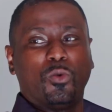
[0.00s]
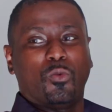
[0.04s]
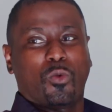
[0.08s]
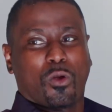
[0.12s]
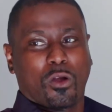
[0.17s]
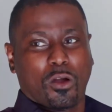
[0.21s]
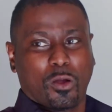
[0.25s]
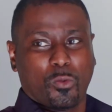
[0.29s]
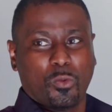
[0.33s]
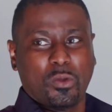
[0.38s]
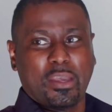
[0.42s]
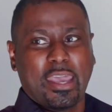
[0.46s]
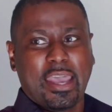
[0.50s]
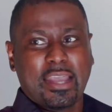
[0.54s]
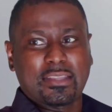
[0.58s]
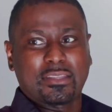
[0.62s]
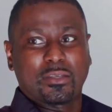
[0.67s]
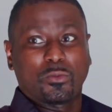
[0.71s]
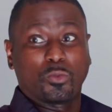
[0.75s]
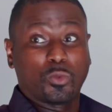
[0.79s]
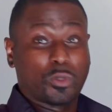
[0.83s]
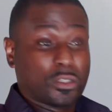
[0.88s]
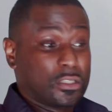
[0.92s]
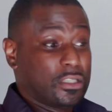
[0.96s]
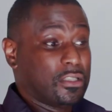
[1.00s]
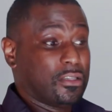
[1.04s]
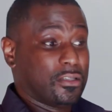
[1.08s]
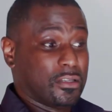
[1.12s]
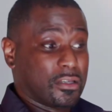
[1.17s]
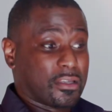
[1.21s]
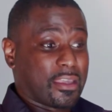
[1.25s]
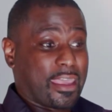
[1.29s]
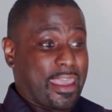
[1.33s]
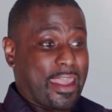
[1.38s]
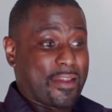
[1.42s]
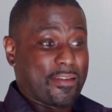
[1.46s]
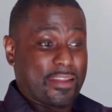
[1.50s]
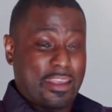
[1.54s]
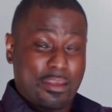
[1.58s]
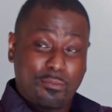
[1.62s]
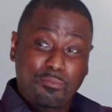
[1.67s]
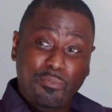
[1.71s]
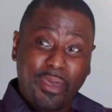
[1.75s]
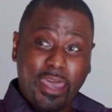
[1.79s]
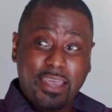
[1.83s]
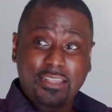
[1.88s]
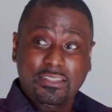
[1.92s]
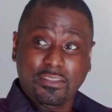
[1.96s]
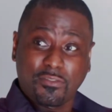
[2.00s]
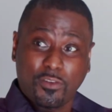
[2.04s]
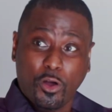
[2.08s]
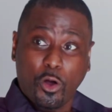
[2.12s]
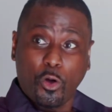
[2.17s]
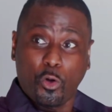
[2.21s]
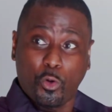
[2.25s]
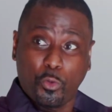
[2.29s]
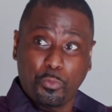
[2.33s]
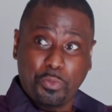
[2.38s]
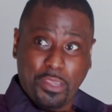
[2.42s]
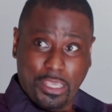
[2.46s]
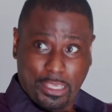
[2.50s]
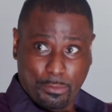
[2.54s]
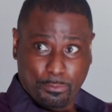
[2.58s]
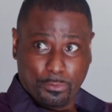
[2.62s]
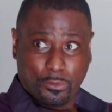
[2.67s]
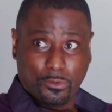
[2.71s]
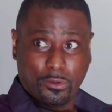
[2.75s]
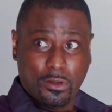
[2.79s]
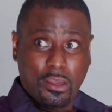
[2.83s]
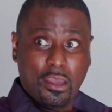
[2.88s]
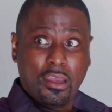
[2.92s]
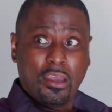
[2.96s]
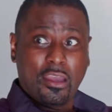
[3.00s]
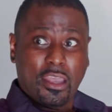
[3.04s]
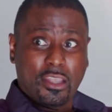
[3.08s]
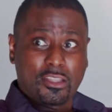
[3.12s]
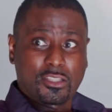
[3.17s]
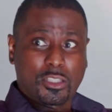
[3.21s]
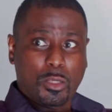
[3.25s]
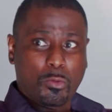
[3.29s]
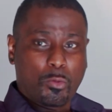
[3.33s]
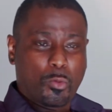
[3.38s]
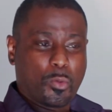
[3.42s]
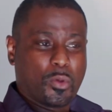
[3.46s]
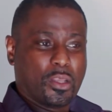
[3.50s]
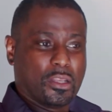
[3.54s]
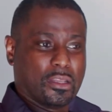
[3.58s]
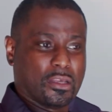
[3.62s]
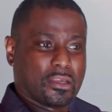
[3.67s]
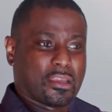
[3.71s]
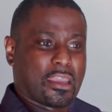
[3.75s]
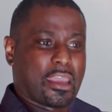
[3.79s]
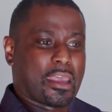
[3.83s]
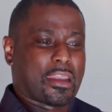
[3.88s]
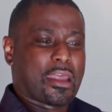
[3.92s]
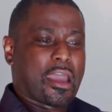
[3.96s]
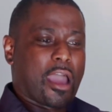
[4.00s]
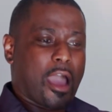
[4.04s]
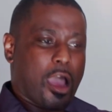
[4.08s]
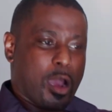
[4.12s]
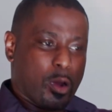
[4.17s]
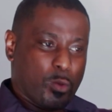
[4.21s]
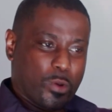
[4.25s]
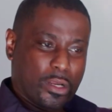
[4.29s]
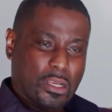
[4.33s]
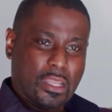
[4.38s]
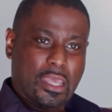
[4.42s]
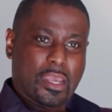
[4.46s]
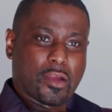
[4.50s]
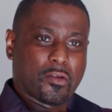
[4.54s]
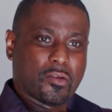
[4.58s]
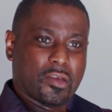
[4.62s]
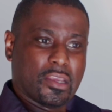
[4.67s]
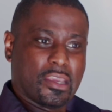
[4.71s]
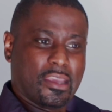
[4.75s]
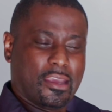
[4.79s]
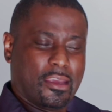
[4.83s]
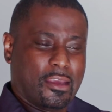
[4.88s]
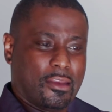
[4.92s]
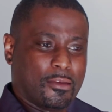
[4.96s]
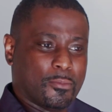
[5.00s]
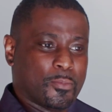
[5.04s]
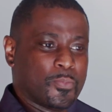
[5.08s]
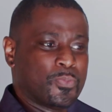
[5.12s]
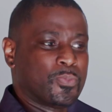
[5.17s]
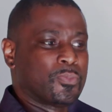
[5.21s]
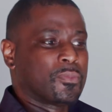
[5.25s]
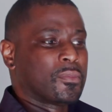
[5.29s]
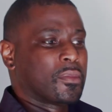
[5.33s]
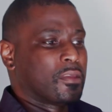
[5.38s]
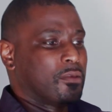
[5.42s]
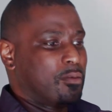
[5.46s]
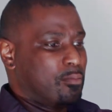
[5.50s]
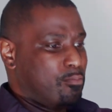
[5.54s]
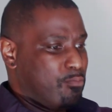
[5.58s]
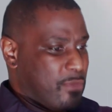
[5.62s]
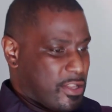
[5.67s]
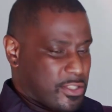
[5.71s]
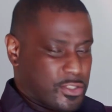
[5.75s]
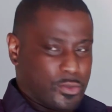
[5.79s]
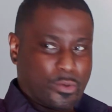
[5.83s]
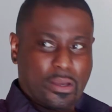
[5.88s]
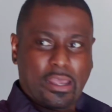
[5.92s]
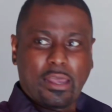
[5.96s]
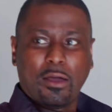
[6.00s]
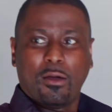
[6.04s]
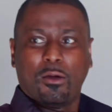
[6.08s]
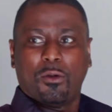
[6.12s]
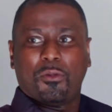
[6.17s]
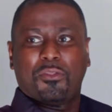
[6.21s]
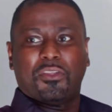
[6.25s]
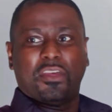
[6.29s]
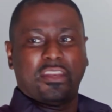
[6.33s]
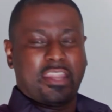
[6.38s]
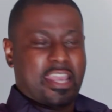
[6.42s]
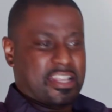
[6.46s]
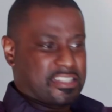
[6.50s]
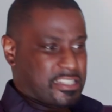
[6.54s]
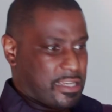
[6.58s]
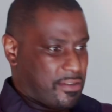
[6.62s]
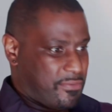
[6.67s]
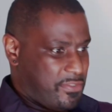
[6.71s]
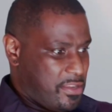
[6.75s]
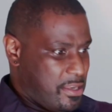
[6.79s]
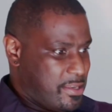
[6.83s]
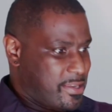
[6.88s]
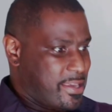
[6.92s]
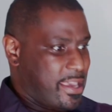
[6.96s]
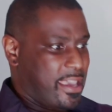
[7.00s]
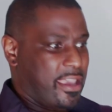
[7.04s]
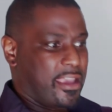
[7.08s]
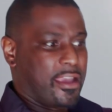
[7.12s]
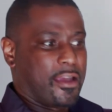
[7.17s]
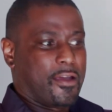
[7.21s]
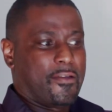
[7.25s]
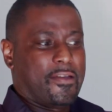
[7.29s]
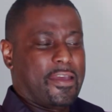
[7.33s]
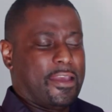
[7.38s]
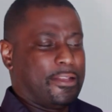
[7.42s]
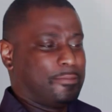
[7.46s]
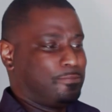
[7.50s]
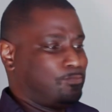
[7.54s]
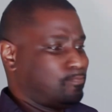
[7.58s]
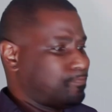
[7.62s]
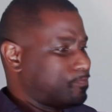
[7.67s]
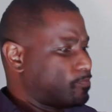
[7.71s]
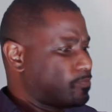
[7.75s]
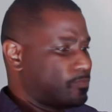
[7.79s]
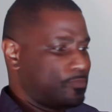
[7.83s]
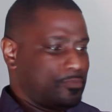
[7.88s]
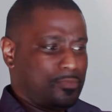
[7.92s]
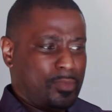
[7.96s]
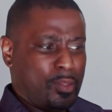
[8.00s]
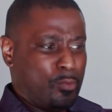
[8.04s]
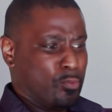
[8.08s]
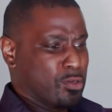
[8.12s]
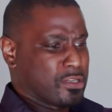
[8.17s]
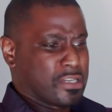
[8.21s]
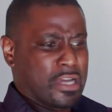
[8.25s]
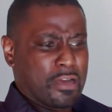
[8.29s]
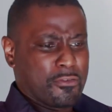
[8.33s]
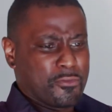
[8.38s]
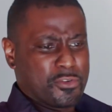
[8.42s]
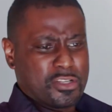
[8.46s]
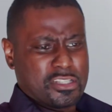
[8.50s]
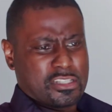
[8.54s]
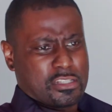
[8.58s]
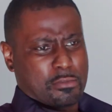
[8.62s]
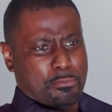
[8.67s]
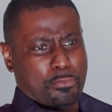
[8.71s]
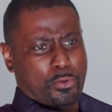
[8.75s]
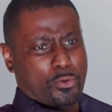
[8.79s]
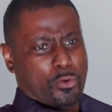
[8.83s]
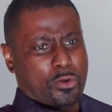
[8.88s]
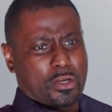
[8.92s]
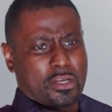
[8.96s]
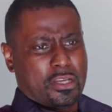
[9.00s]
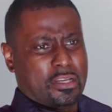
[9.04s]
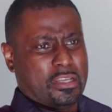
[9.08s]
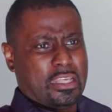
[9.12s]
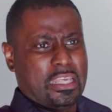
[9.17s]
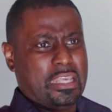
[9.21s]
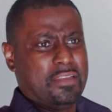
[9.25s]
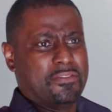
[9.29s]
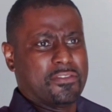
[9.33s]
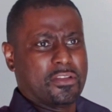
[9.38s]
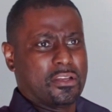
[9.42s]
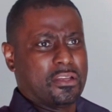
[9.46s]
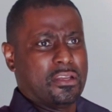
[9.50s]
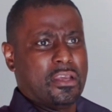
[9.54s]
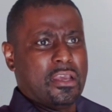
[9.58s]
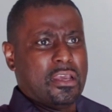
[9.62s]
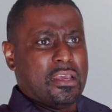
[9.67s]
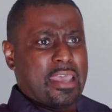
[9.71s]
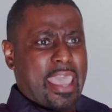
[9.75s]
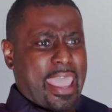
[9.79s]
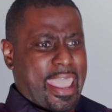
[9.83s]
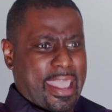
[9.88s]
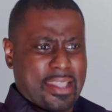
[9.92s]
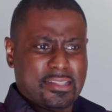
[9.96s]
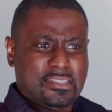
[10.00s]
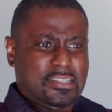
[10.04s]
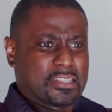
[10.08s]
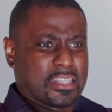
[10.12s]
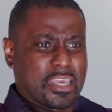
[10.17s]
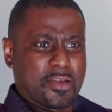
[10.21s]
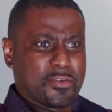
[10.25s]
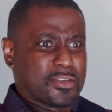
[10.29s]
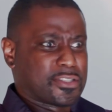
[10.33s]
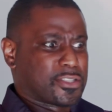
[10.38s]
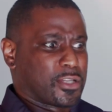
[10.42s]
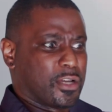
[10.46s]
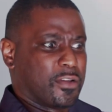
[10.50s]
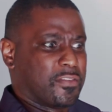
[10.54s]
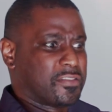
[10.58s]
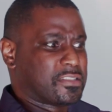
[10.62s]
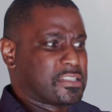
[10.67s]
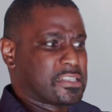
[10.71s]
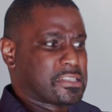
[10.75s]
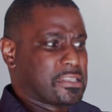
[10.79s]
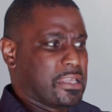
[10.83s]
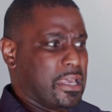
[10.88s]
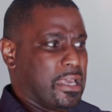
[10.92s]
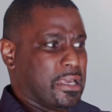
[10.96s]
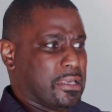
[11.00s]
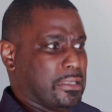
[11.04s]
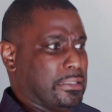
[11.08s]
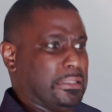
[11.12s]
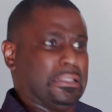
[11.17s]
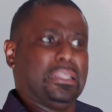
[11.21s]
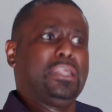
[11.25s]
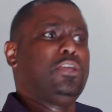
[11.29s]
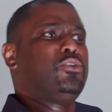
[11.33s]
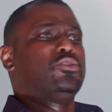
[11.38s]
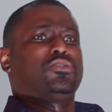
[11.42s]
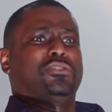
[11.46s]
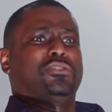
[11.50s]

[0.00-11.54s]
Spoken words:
work, we had to really look at impacts of whole people. And so when we look at how are we layering in mental health and HIV care and recovery support and even ancillary services like legal